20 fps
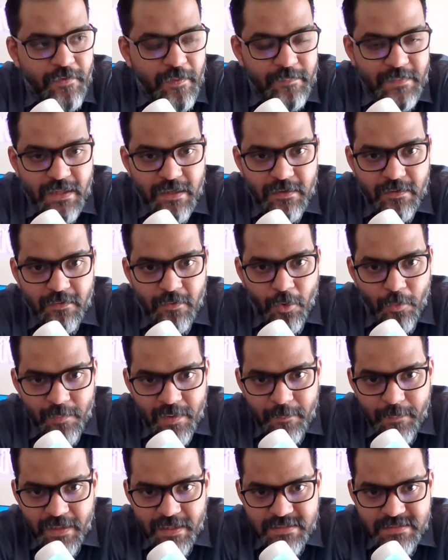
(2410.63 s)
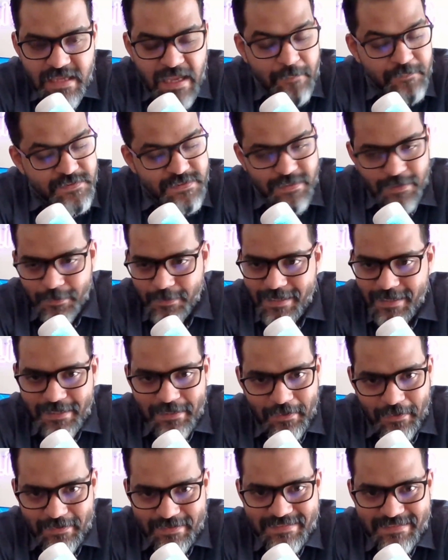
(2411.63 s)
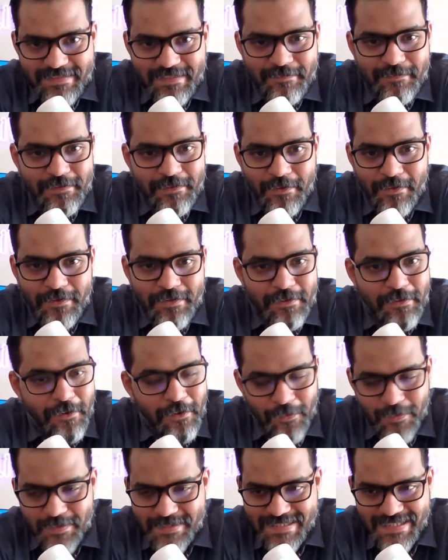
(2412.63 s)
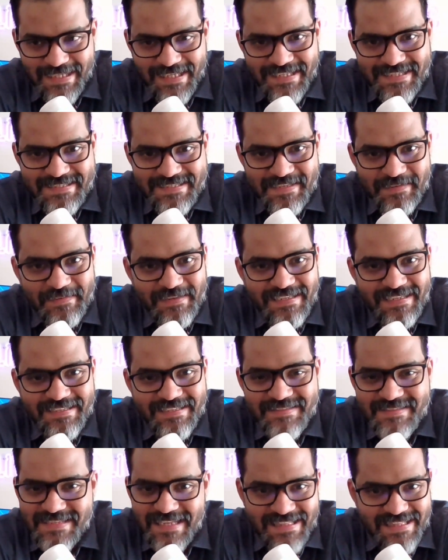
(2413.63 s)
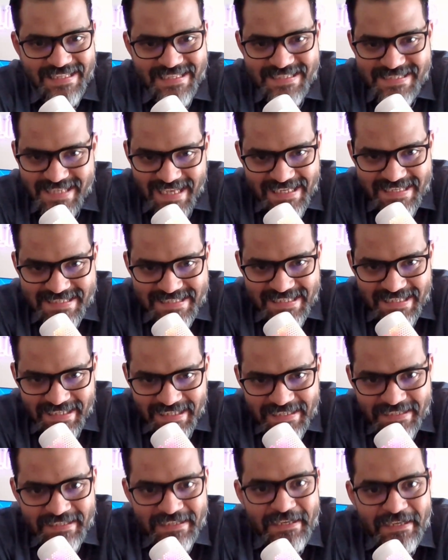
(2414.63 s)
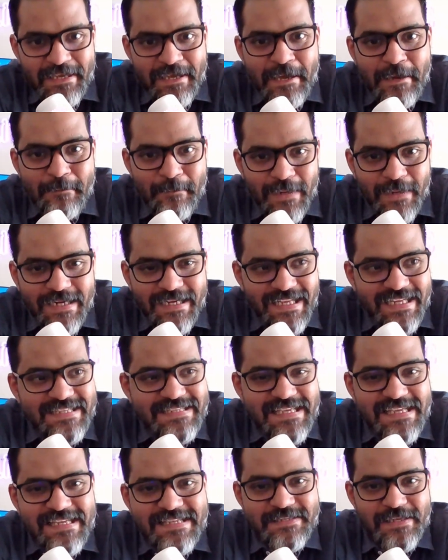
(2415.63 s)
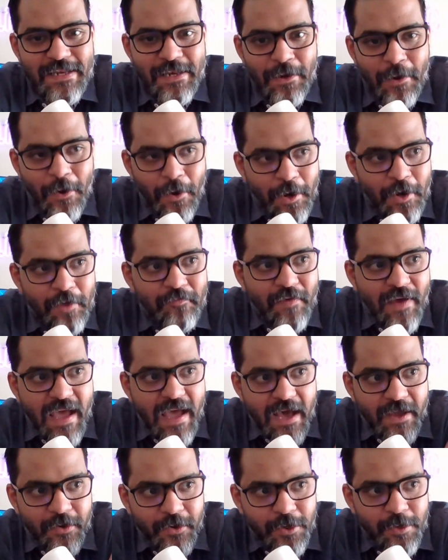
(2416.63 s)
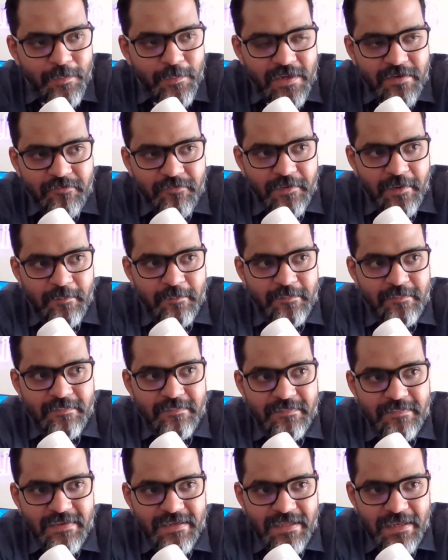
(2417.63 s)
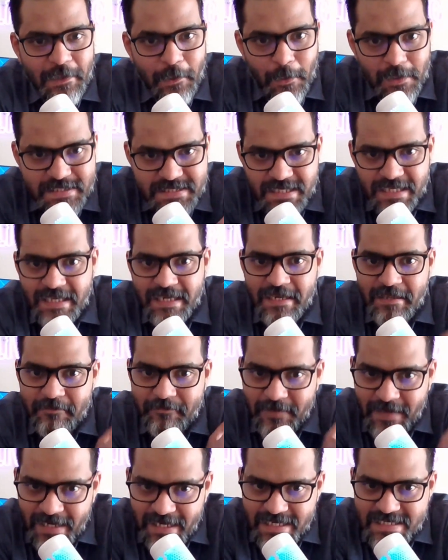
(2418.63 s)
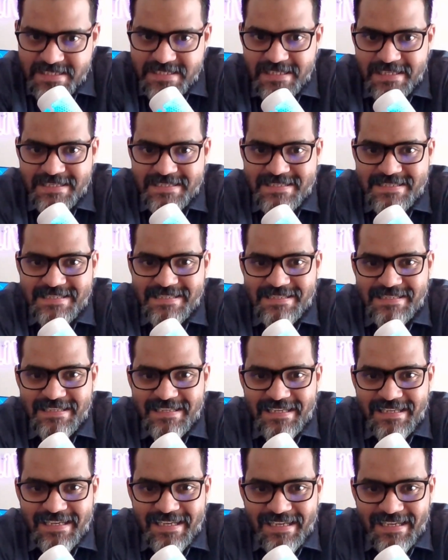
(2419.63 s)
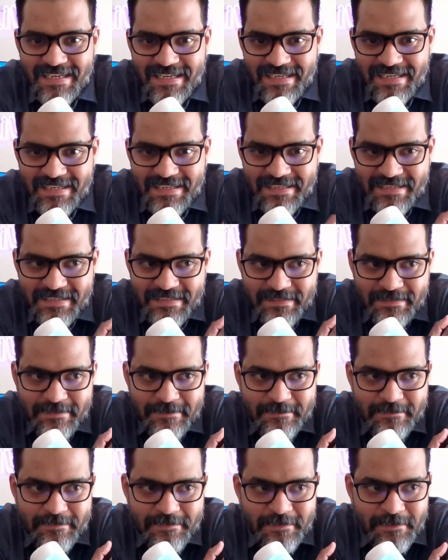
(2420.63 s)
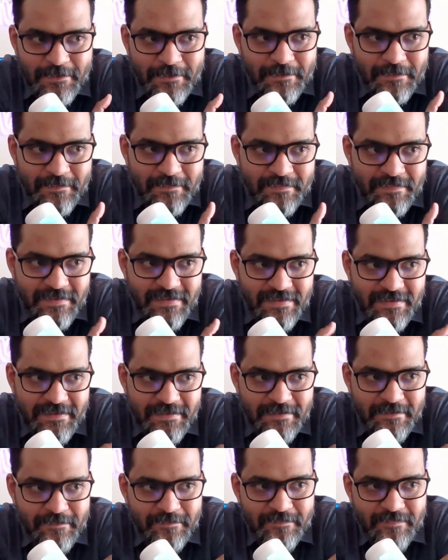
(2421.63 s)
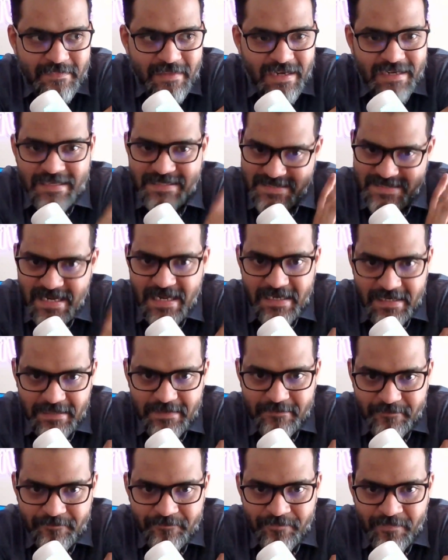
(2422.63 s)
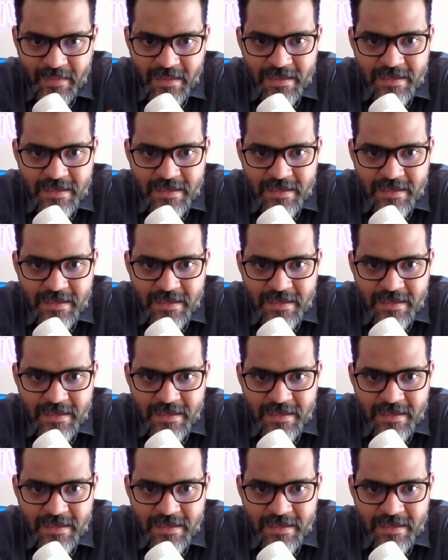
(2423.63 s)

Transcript: oh from the homeopaths absolutely not they were not at all logically sound there's nothing science in it but it's it's a lot of argument from uh, logically fallacious uh, you know um, understanding